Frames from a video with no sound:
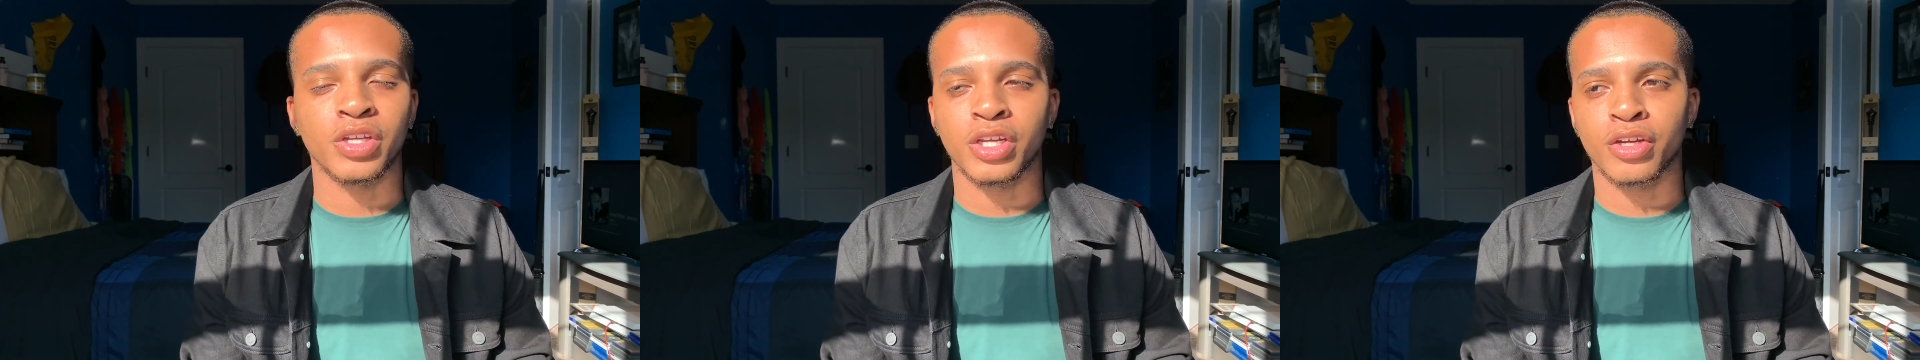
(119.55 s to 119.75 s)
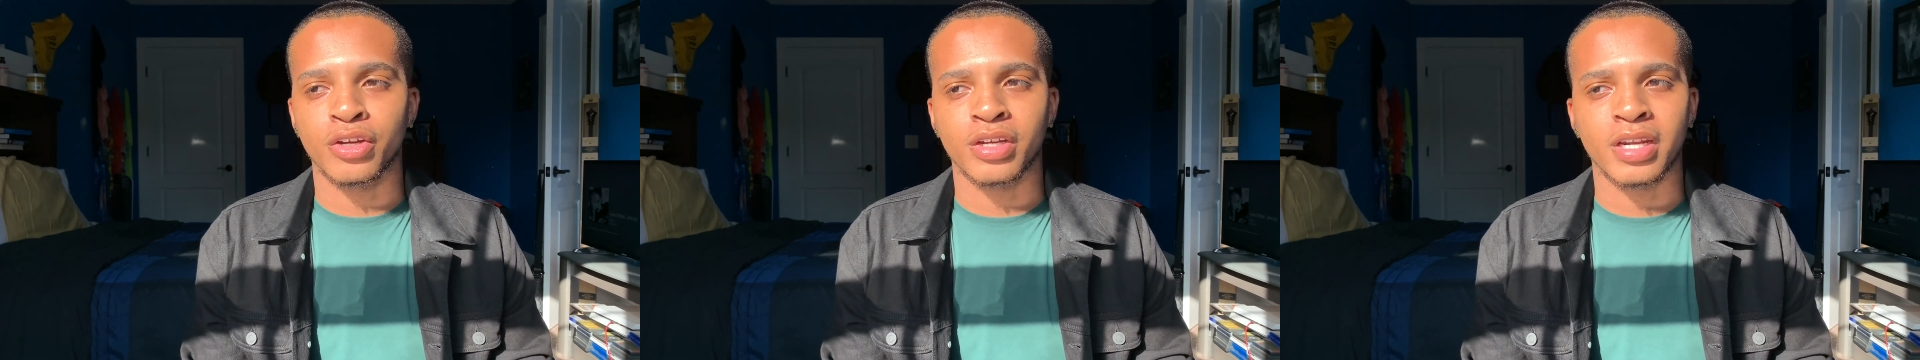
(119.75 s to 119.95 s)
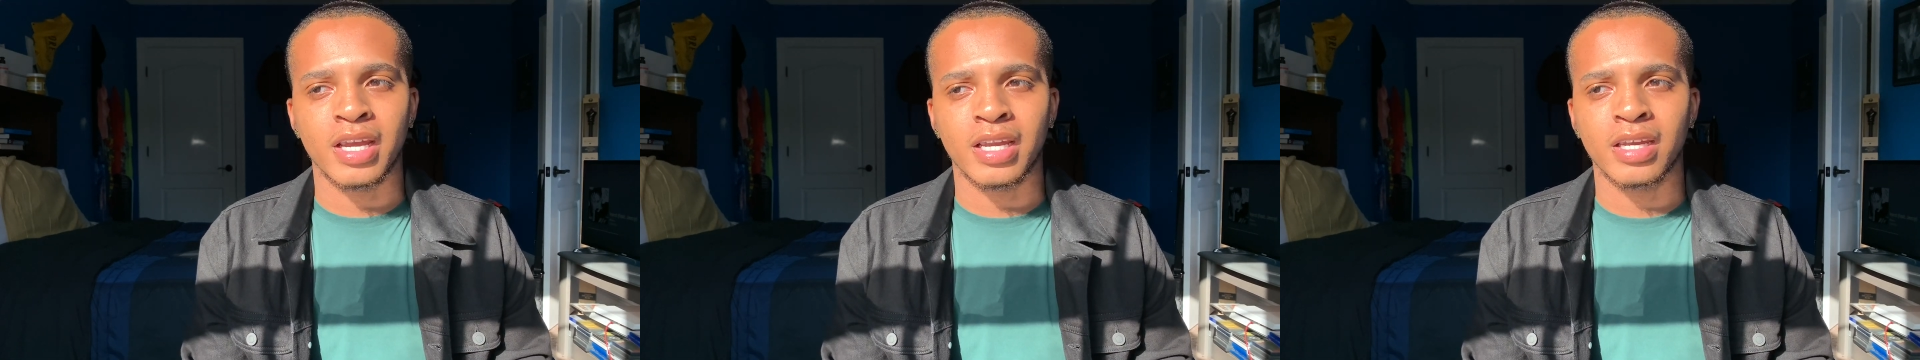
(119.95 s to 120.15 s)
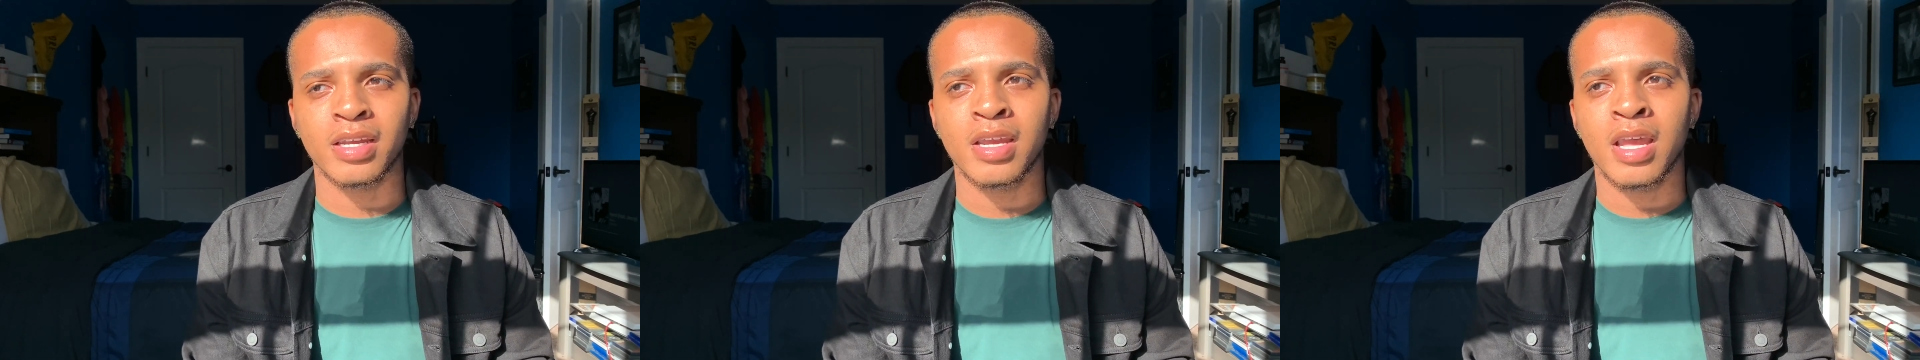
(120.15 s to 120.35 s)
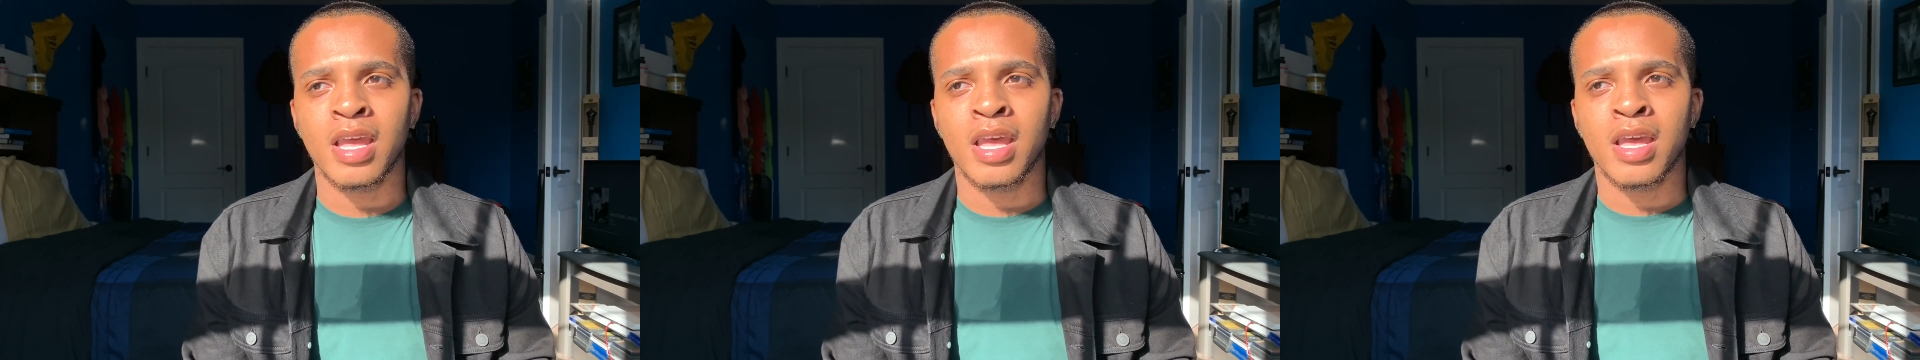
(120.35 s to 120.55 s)
year and I
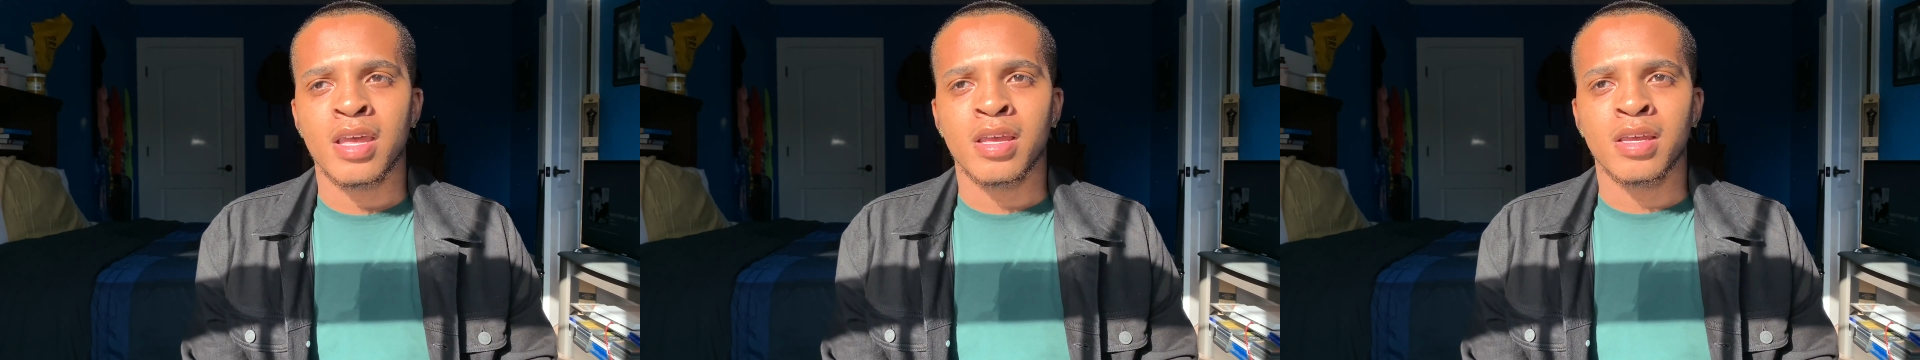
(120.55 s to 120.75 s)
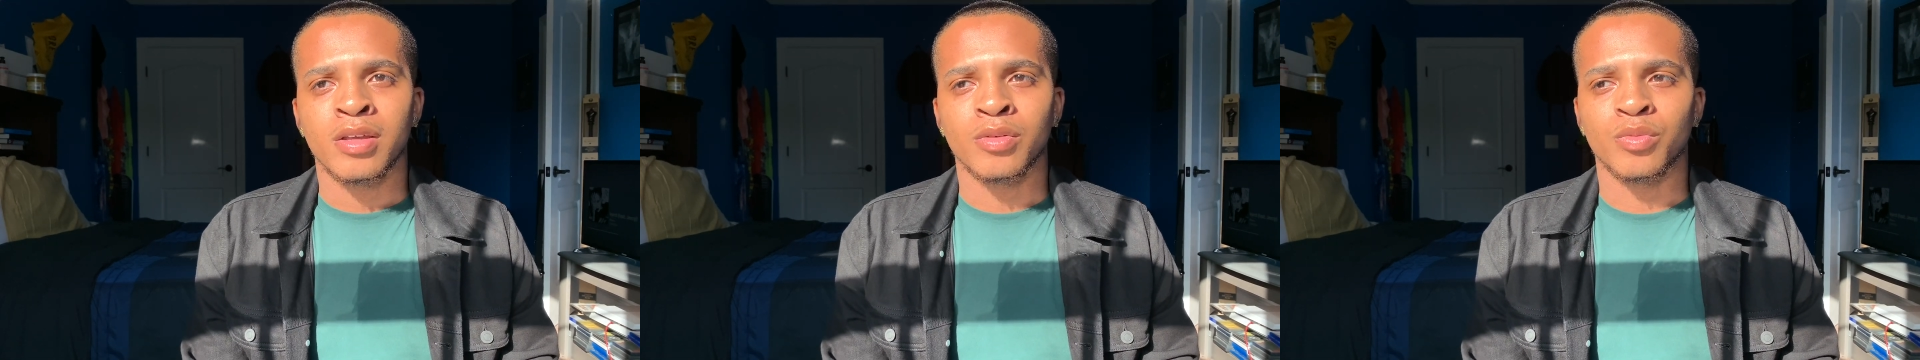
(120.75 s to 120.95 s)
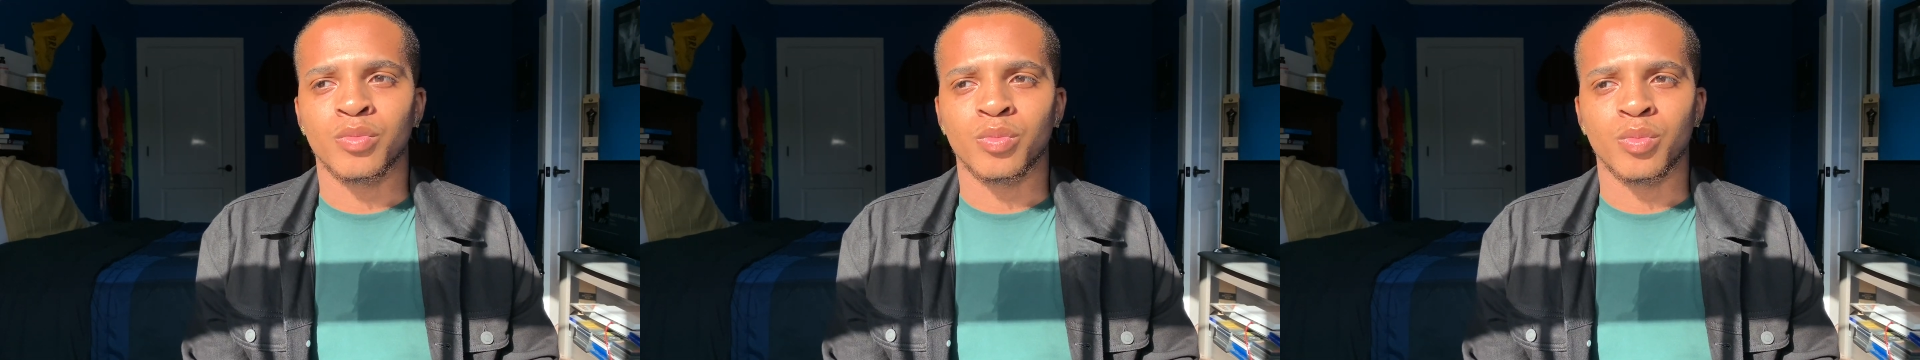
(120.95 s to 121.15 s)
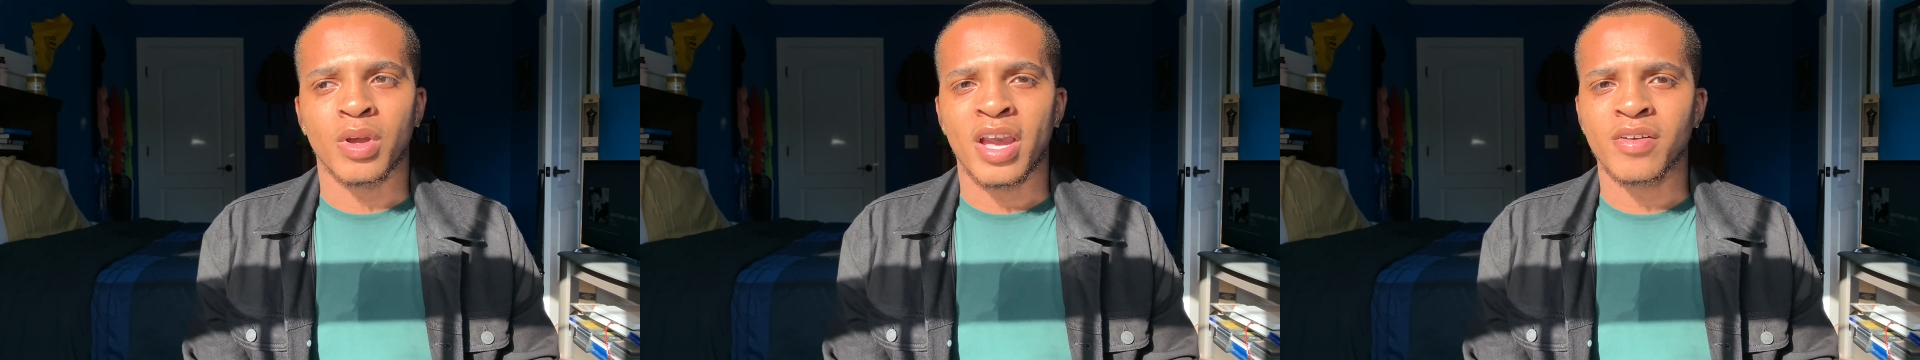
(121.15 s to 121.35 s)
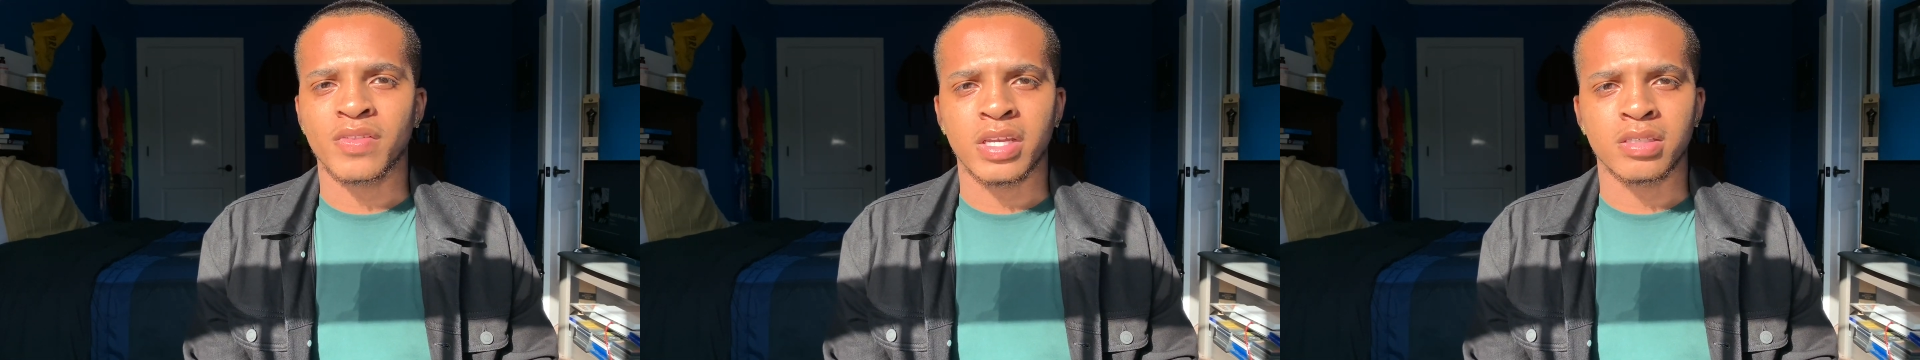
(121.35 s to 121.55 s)

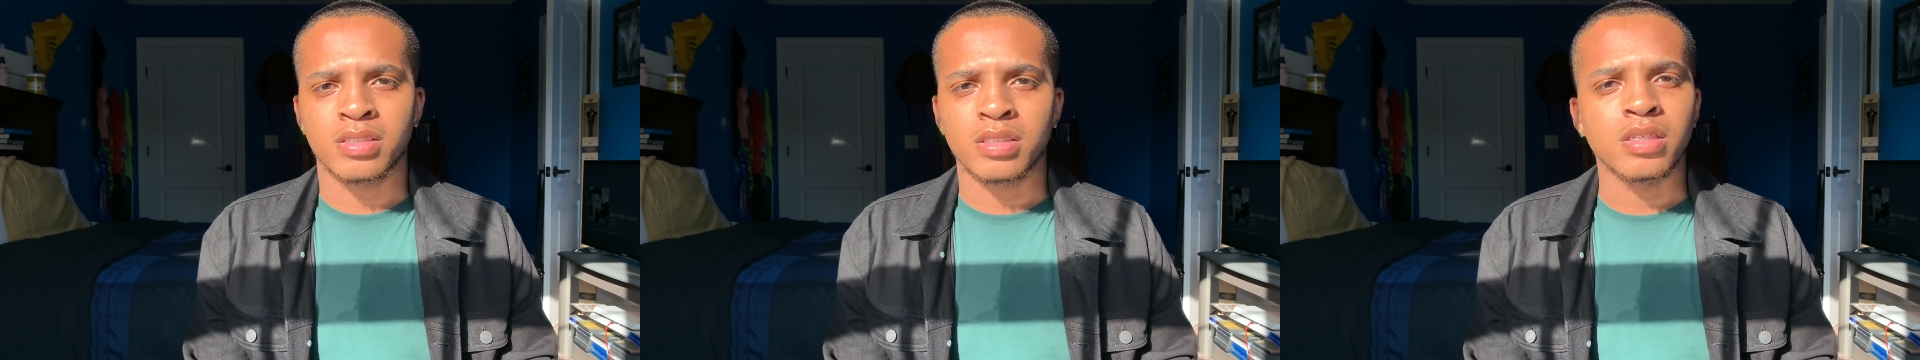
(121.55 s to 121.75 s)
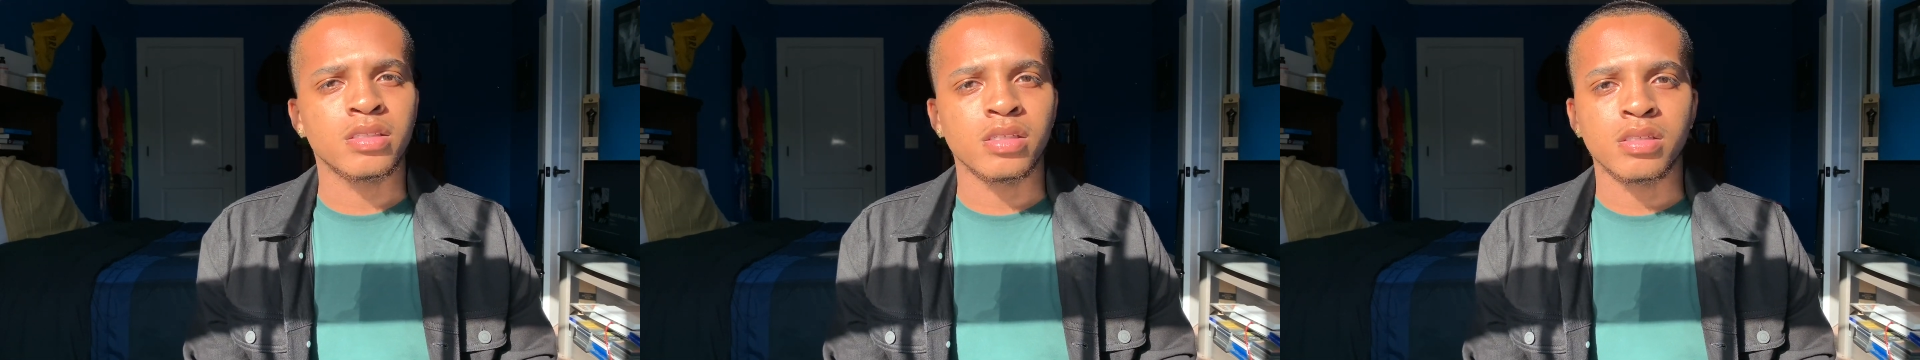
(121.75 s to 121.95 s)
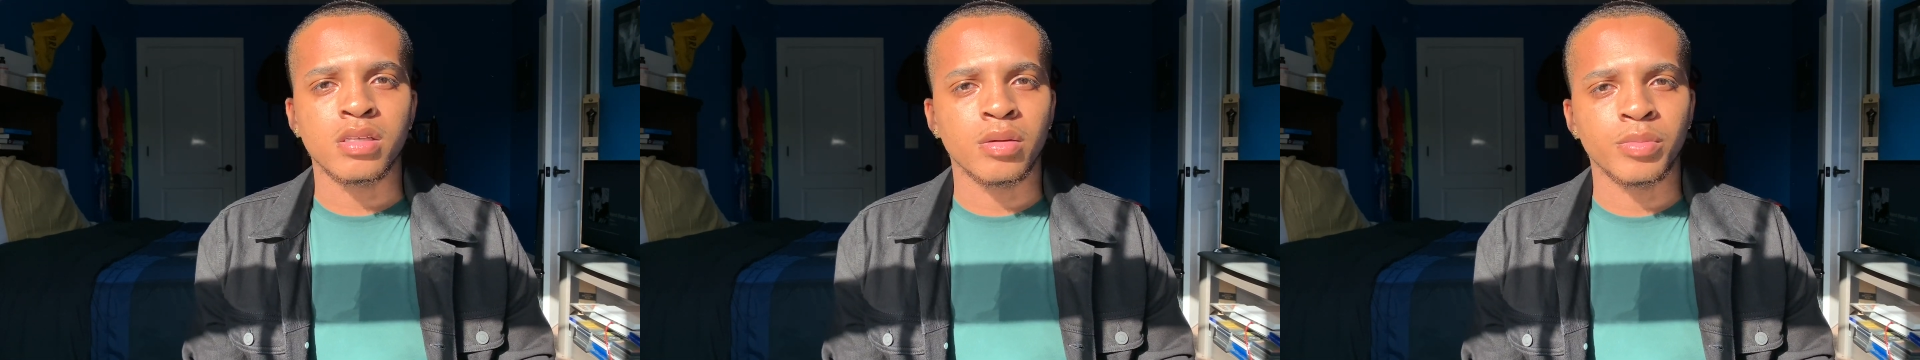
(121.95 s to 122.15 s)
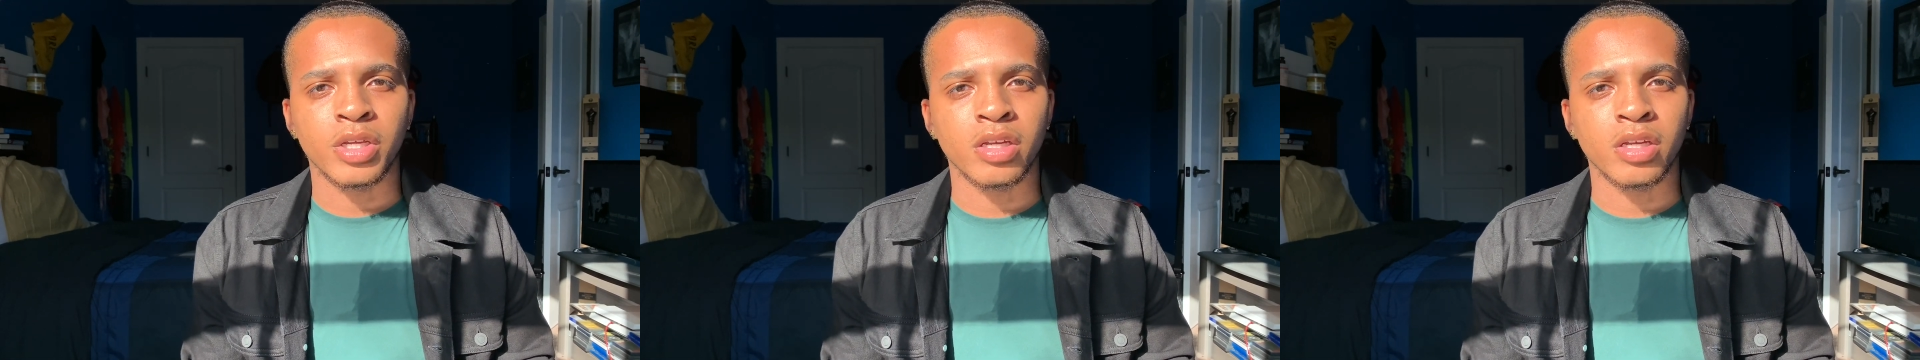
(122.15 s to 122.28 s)
have like sixty something